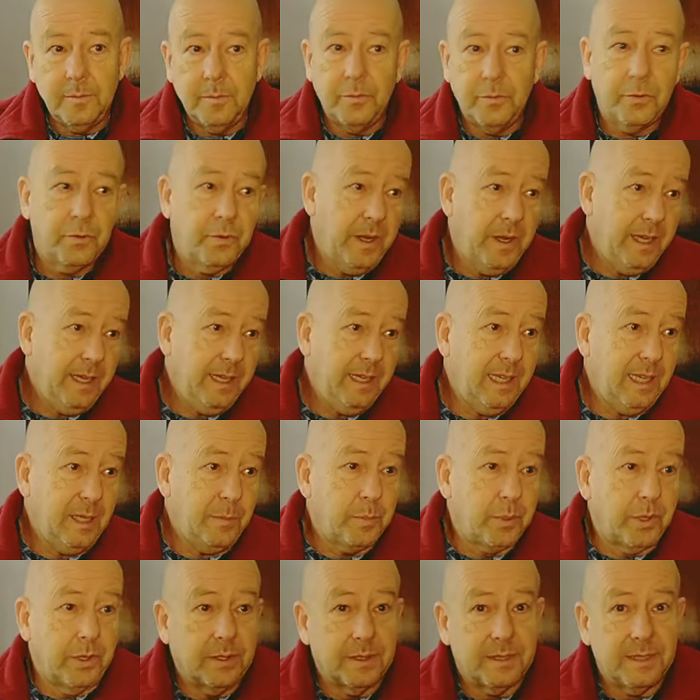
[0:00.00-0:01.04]
friendly
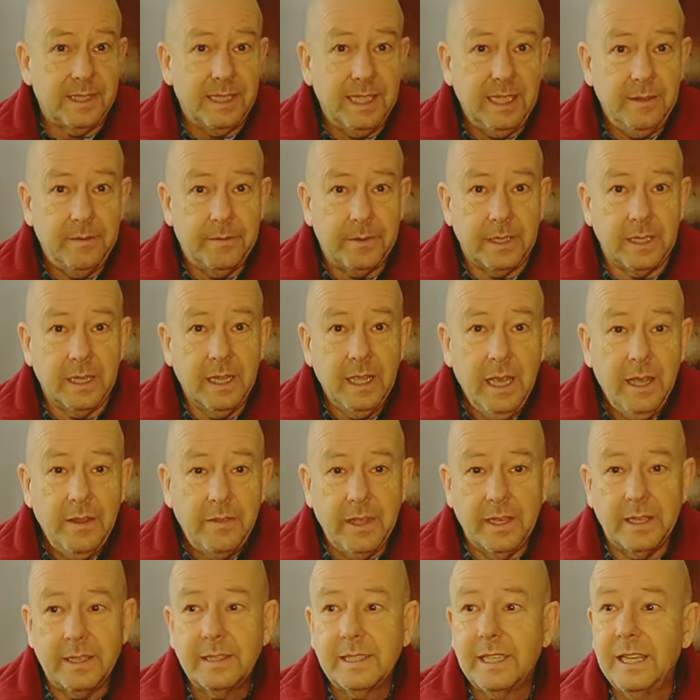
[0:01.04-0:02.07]
person even,
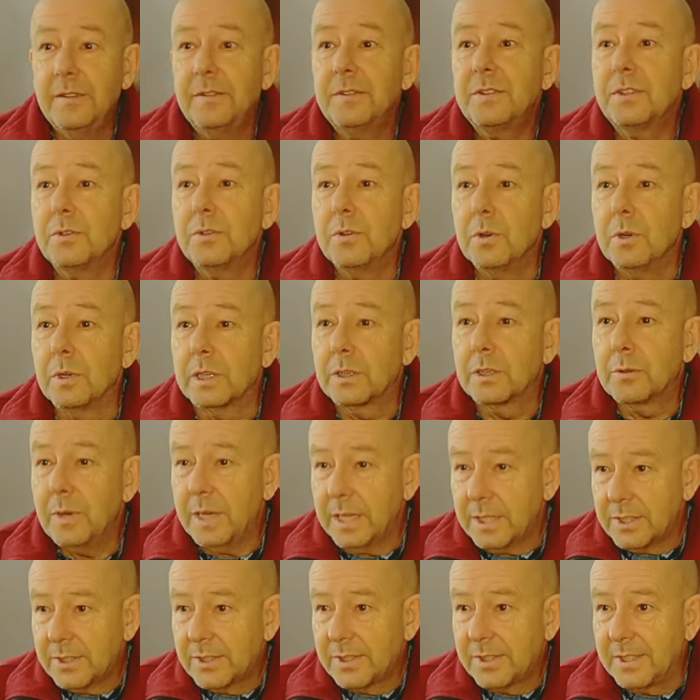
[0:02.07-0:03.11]
that gives you a
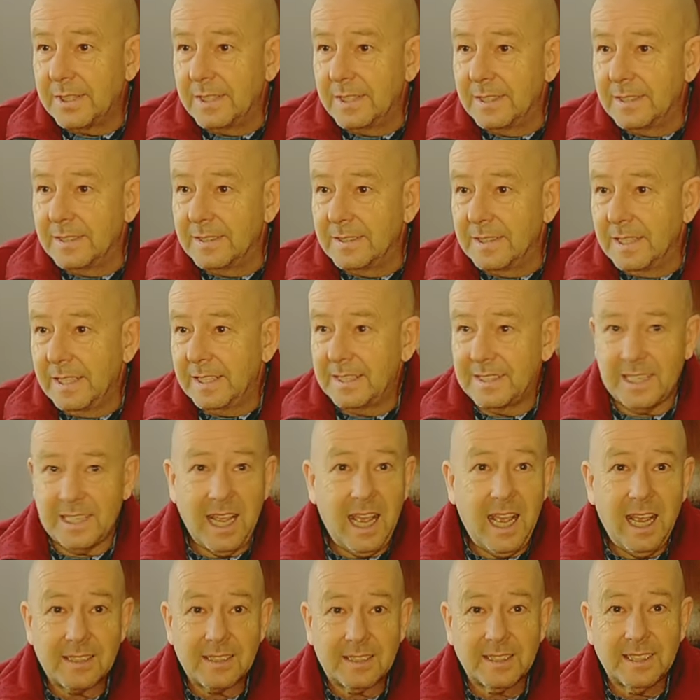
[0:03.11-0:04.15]
question, that is
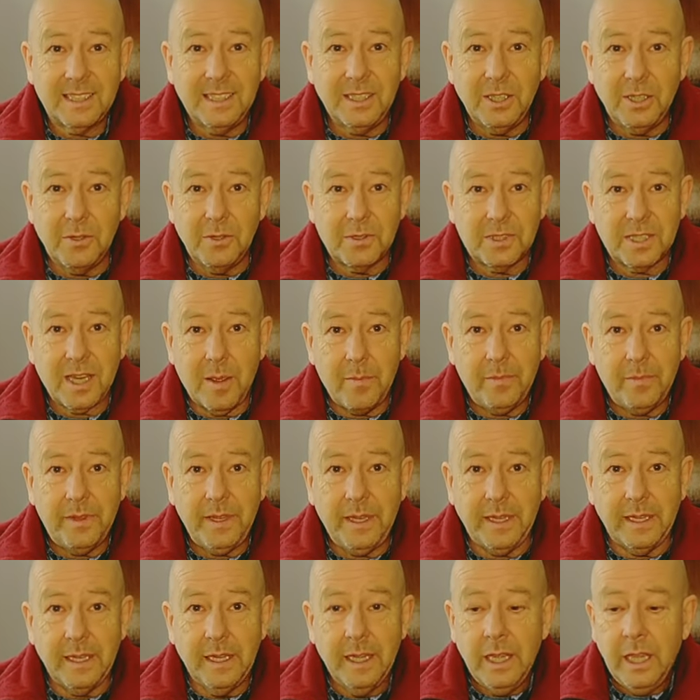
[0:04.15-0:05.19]
asking you
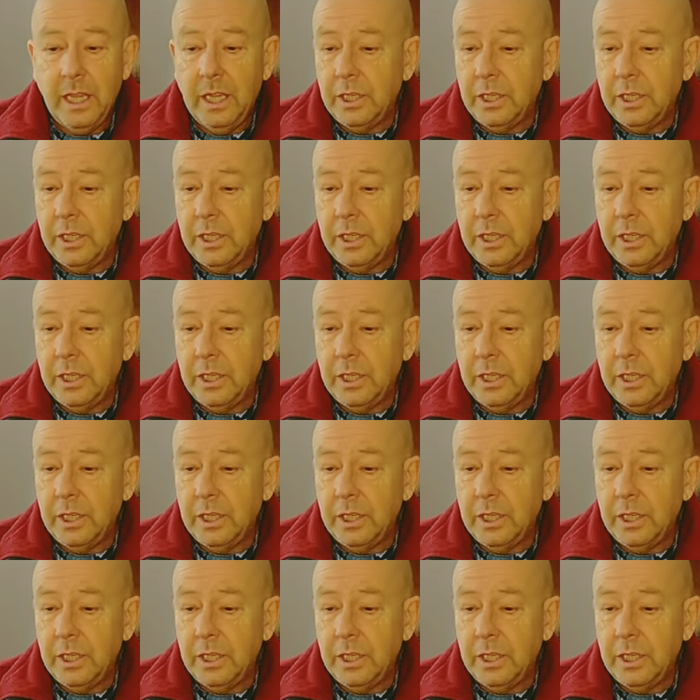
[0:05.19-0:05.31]
something,